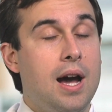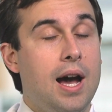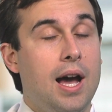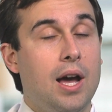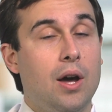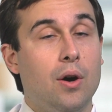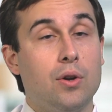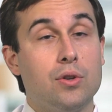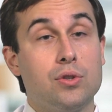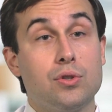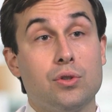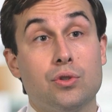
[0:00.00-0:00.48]

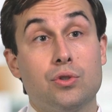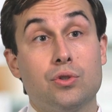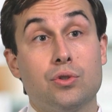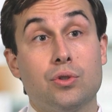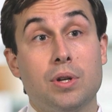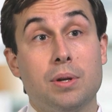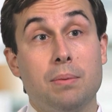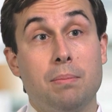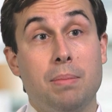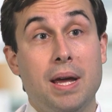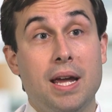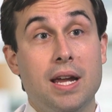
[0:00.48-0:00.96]
I also
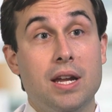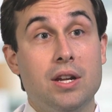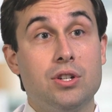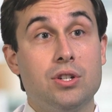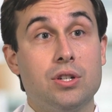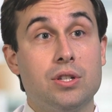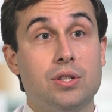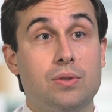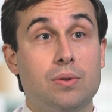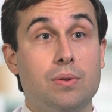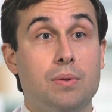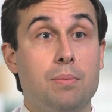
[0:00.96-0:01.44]
treat
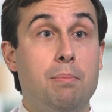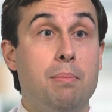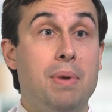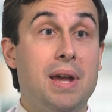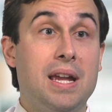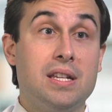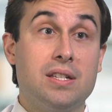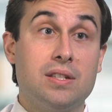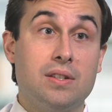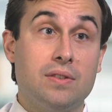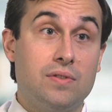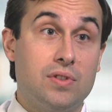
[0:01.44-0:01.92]
patients with
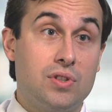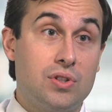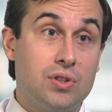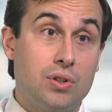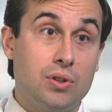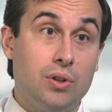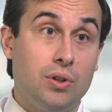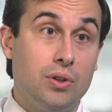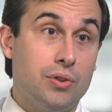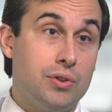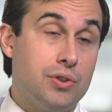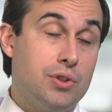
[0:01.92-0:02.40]
base of
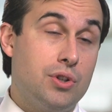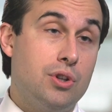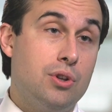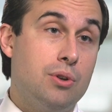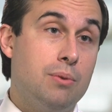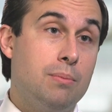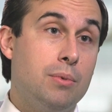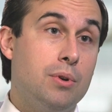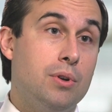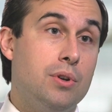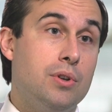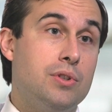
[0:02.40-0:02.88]
skull
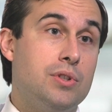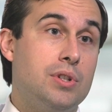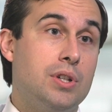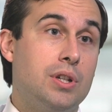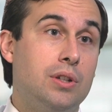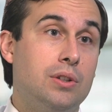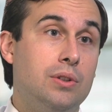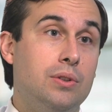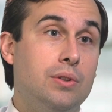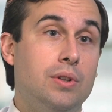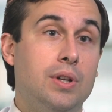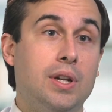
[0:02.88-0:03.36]
tumors,
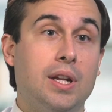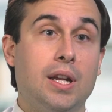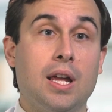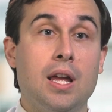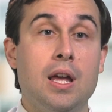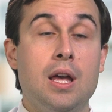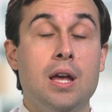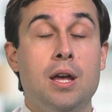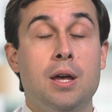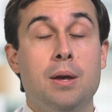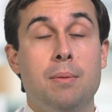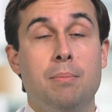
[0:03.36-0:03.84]
including
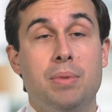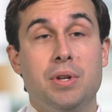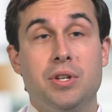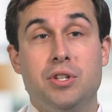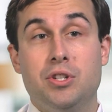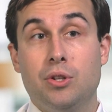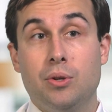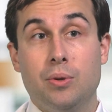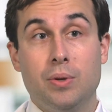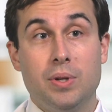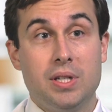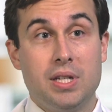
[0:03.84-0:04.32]

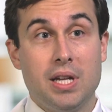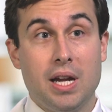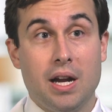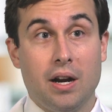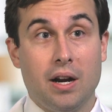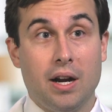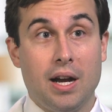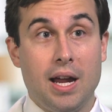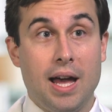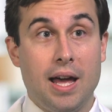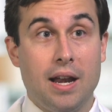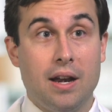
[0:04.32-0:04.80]

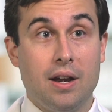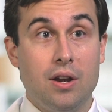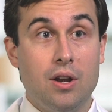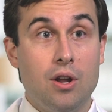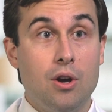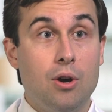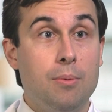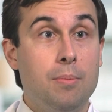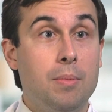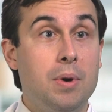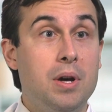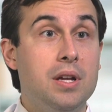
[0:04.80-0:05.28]
pituitary
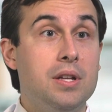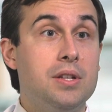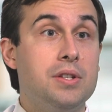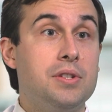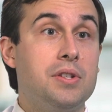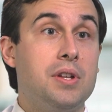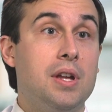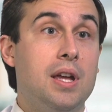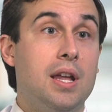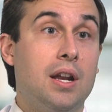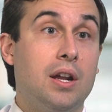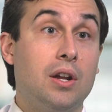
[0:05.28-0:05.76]

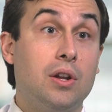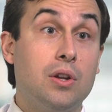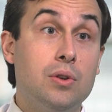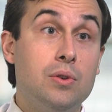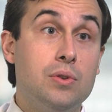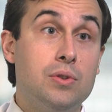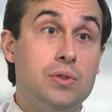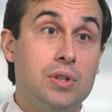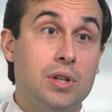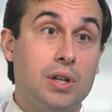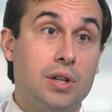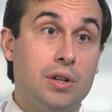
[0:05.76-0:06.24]
adenomas and
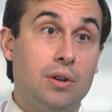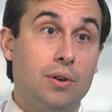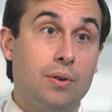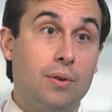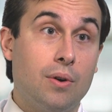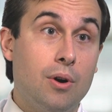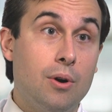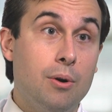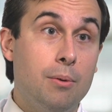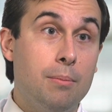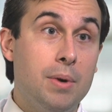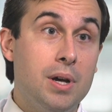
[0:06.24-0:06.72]
acoustic
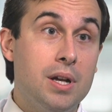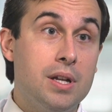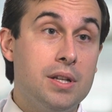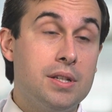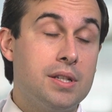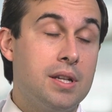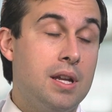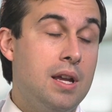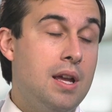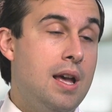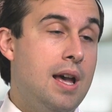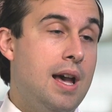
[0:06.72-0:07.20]

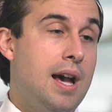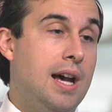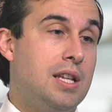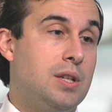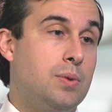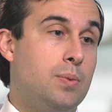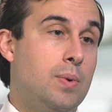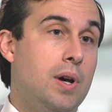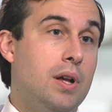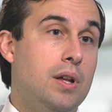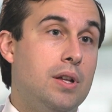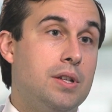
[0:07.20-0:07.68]
neuromas,
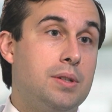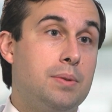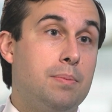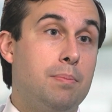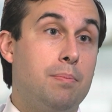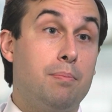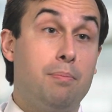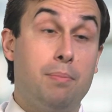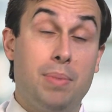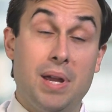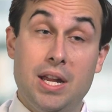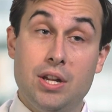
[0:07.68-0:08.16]
as well as
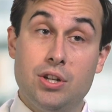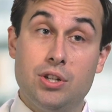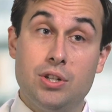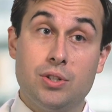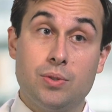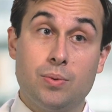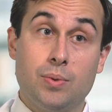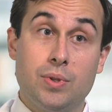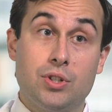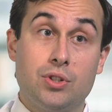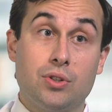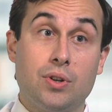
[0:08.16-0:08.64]

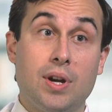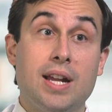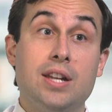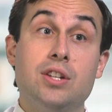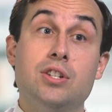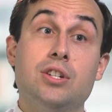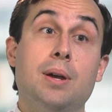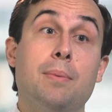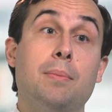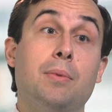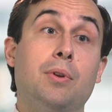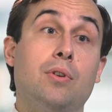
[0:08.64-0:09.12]
patients with
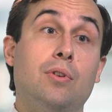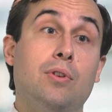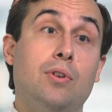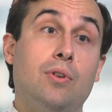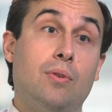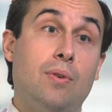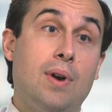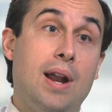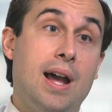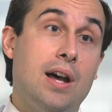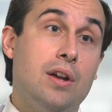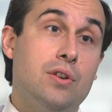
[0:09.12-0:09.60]
trigeminal
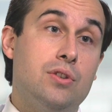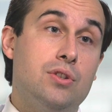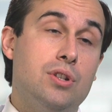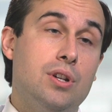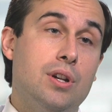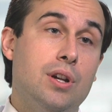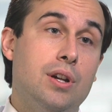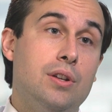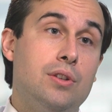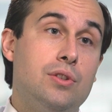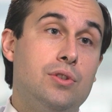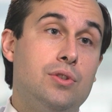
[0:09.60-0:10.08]

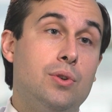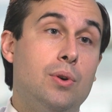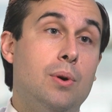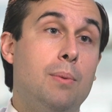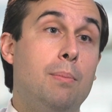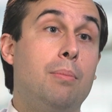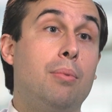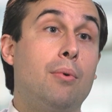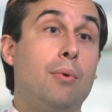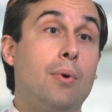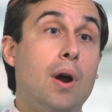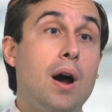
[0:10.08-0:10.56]
neuralgia, so a
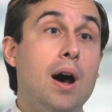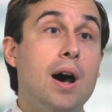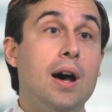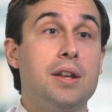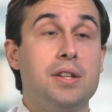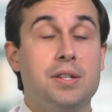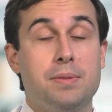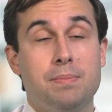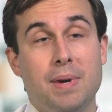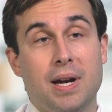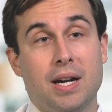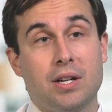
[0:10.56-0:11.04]

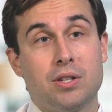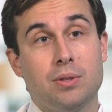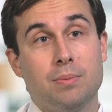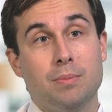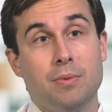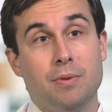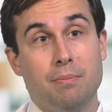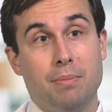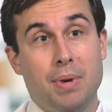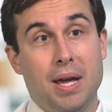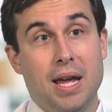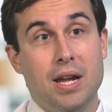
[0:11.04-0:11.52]
broad
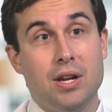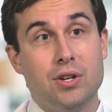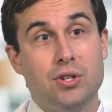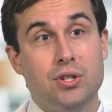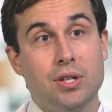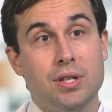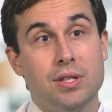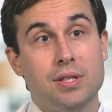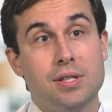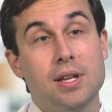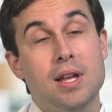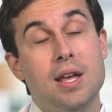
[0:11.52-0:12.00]
spectrum of
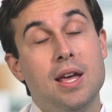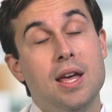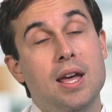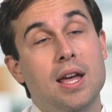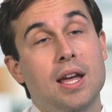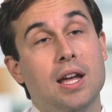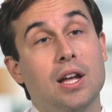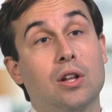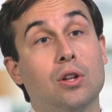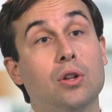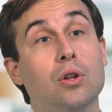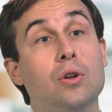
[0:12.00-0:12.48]
patients
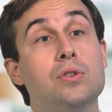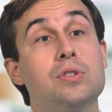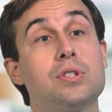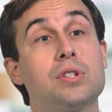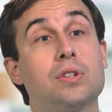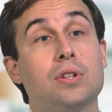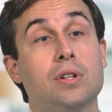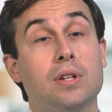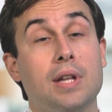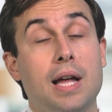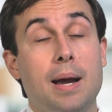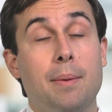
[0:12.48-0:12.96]
in close
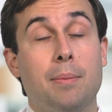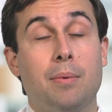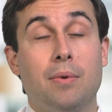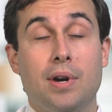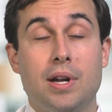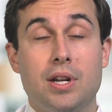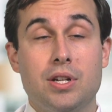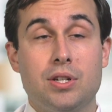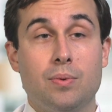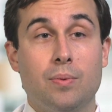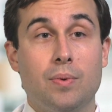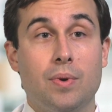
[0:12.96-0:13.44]

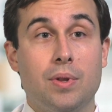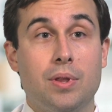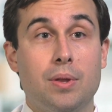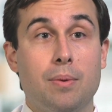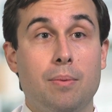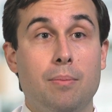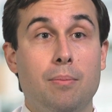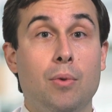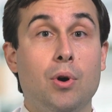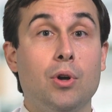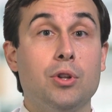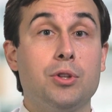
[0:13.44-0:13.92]
collaboration
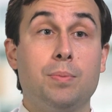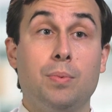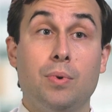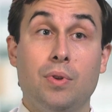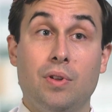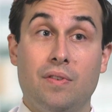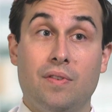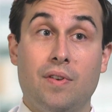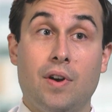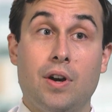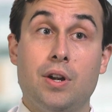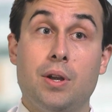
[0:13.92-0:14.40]
with
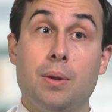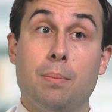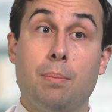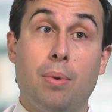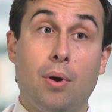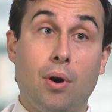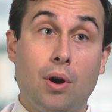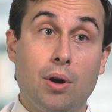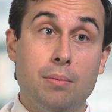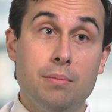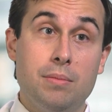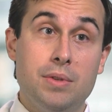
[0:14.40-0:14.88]
multiple of our
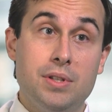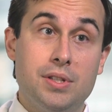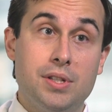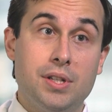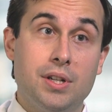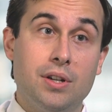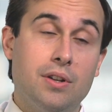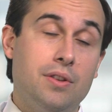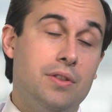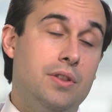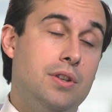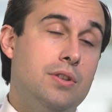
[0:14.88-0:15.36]
departments
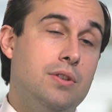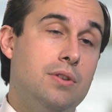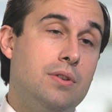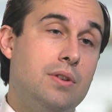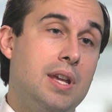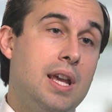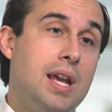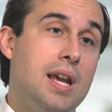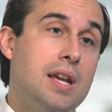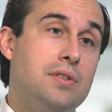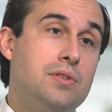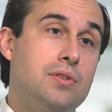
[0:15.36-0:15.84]
here at the
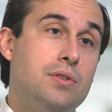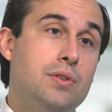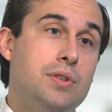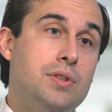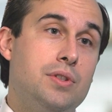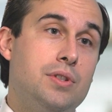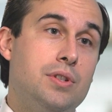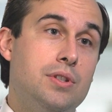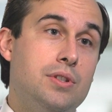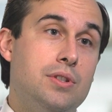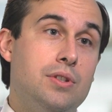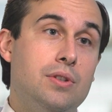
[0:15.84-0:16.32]
Duke Cancer
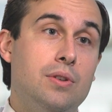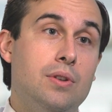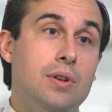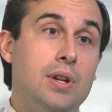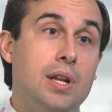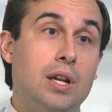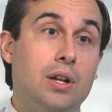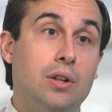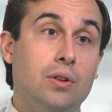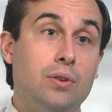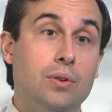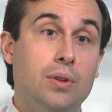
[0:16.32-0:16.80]
Institute,
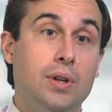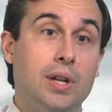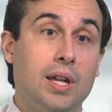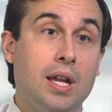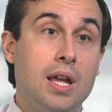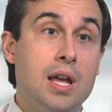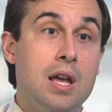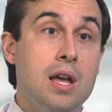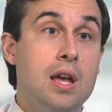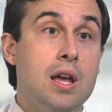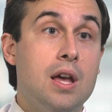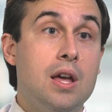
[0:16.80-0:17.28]

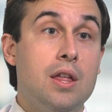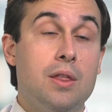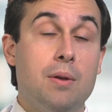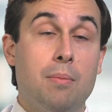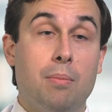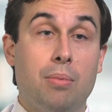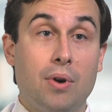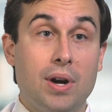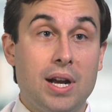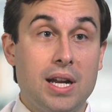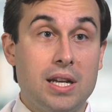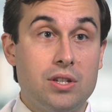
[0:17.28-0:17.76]
including the
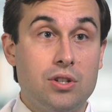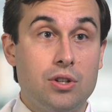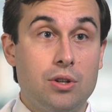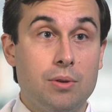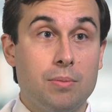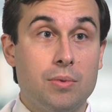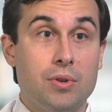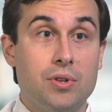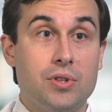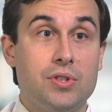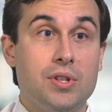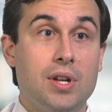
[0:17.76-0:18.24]
Brain
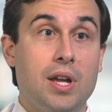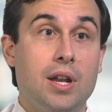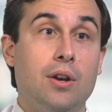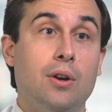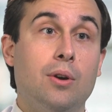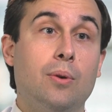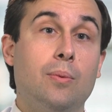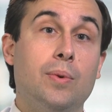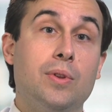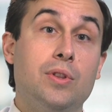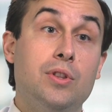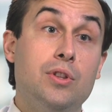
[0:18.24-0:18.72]
Tumor
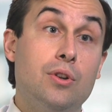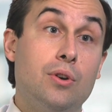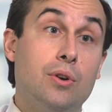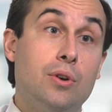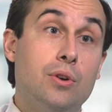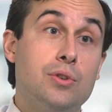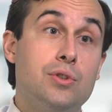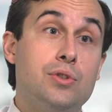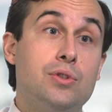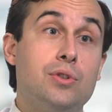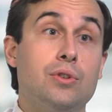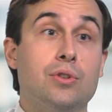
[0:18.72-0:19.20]
Center with
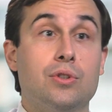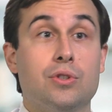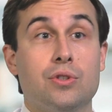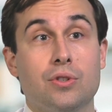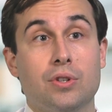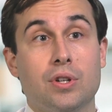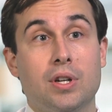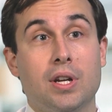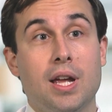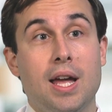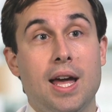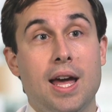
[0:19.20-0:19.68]

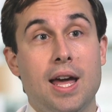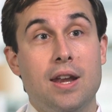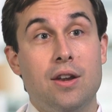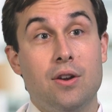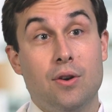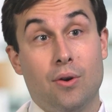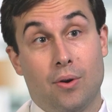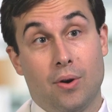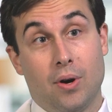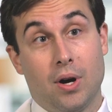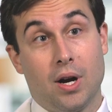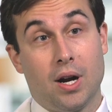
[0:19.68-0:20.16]
neurosurgery and
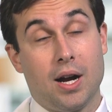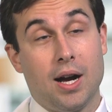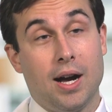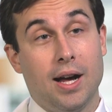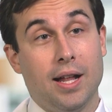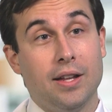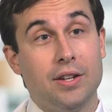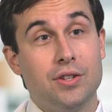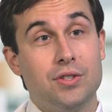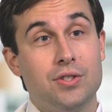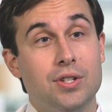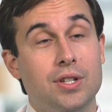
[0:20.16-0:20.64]

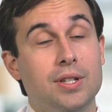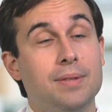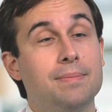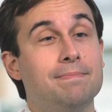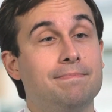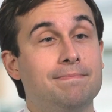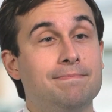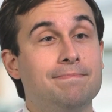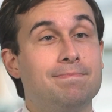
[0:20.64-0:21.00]
neuro-oncology.